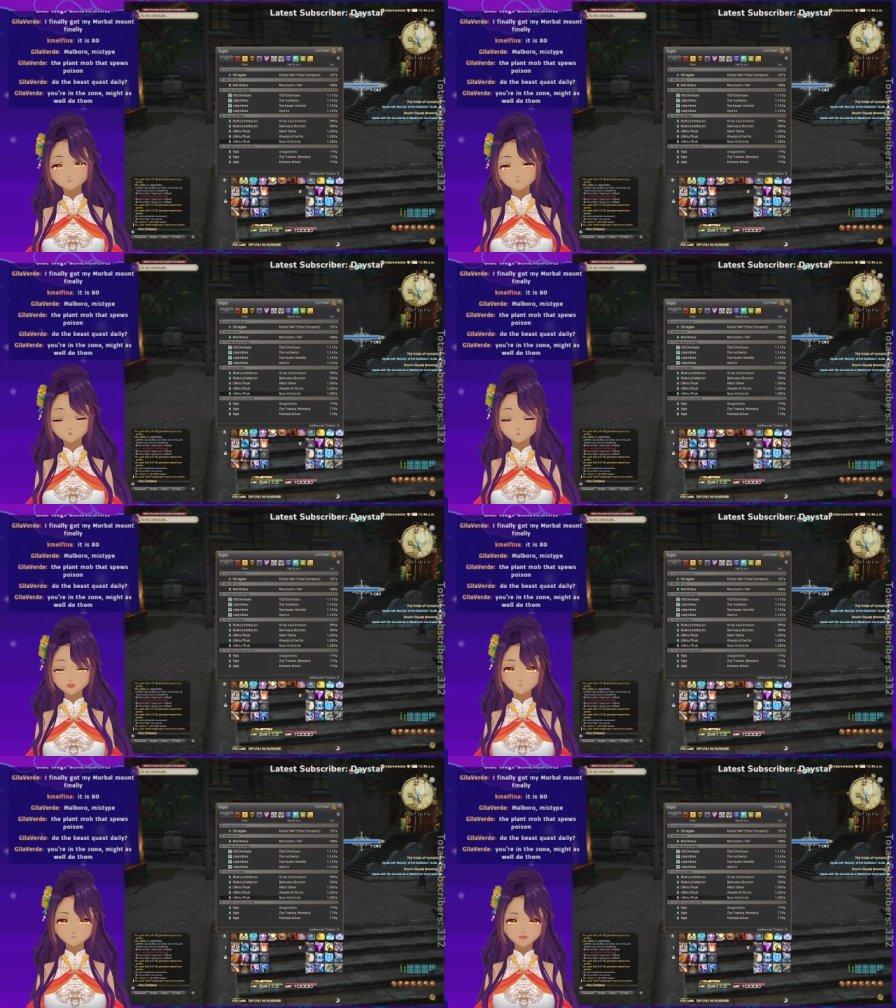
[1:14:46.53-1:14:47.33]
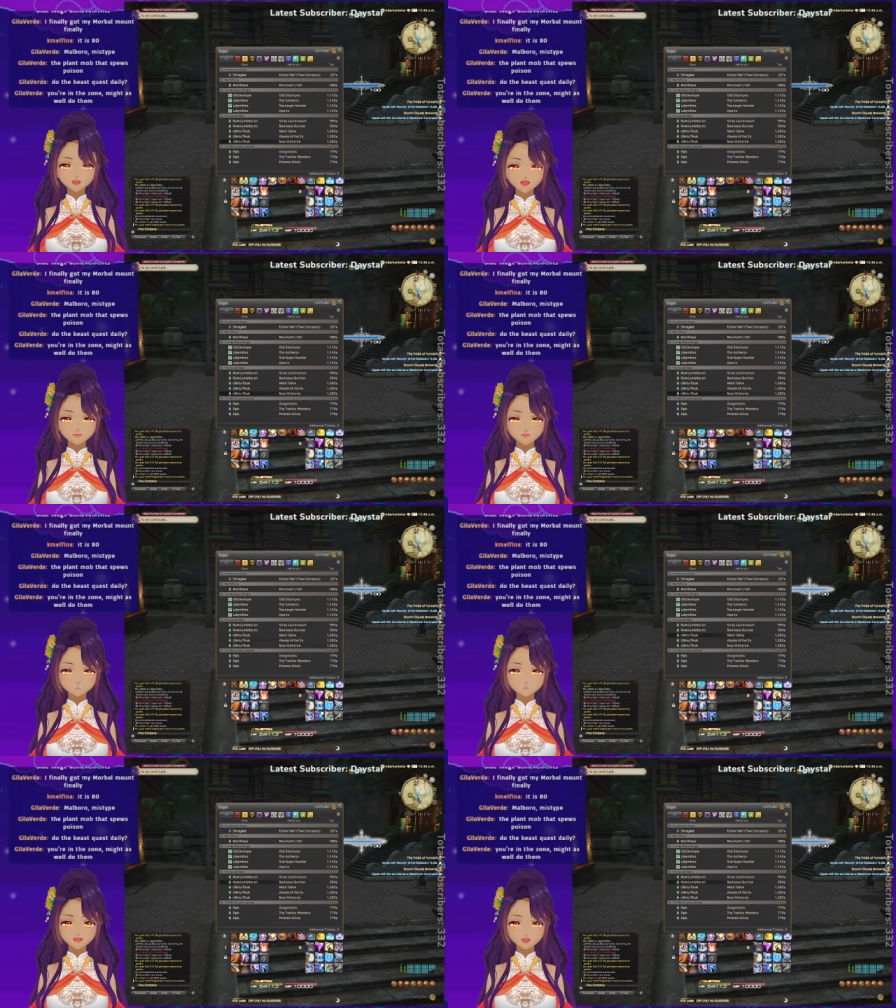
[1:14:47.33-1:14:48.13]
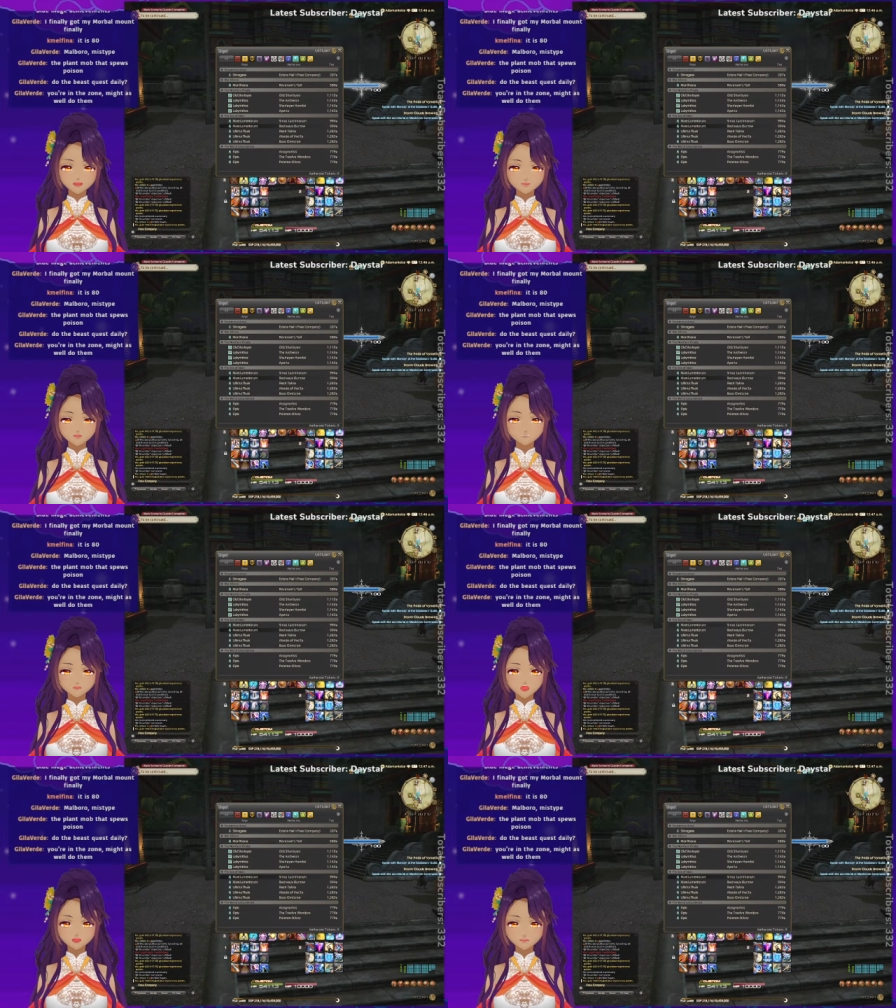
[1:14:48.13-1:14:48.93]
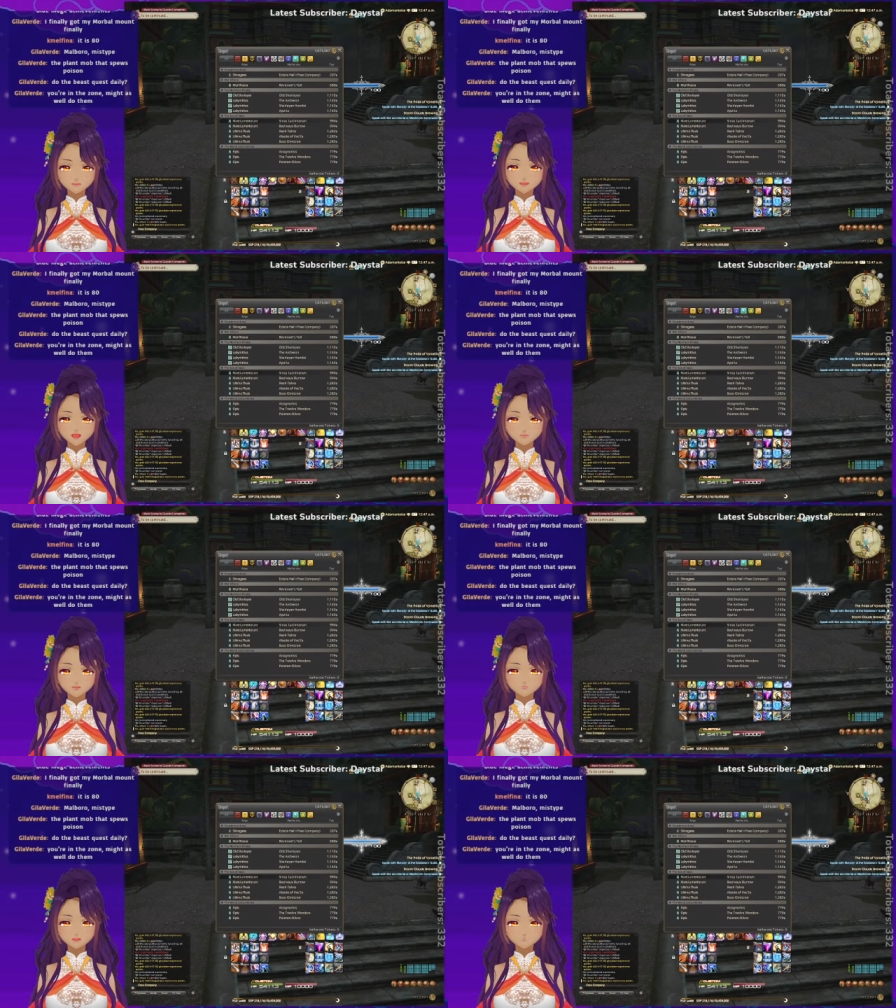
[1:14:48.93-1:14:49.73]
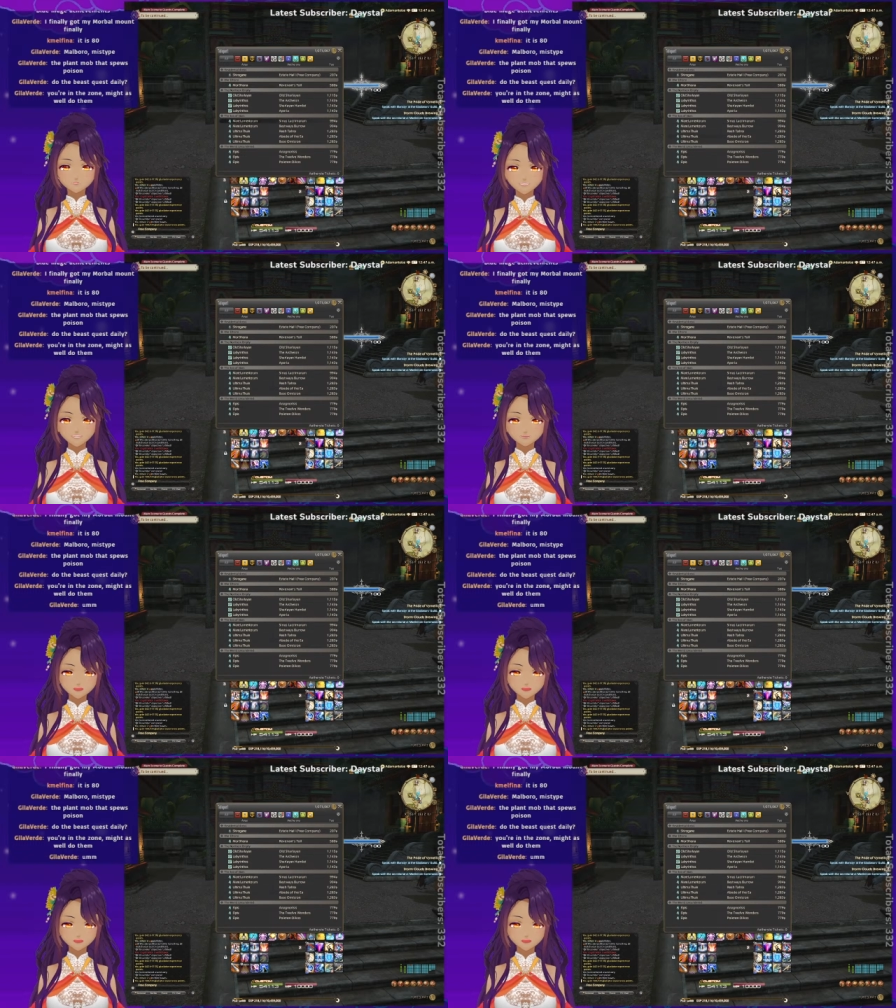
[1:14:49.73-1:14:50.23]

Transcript: The bunnies. The bunnies are kind of that.